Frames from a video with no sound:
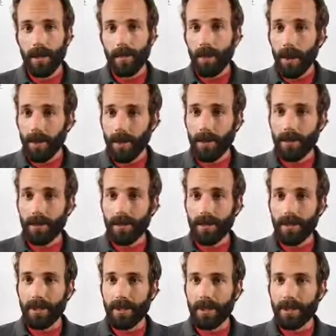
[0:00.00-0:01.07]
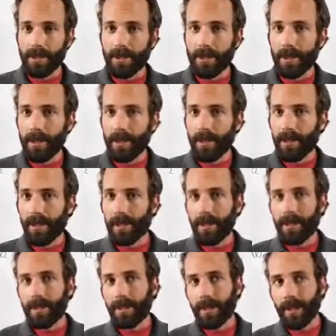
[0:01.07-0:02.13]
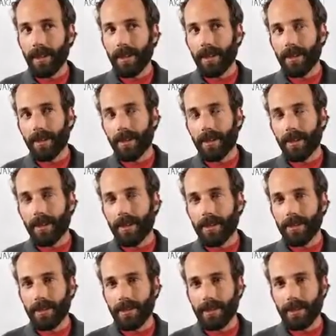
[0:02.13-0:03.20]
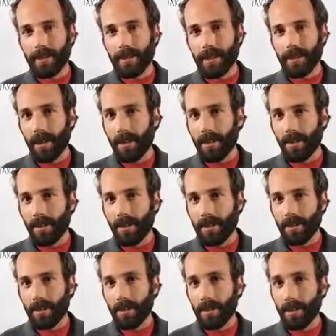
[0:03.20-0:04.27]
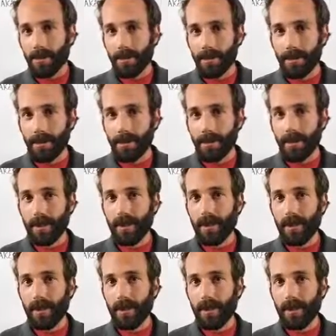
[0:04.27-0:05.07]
my theory is that the light isn't shining from the moon.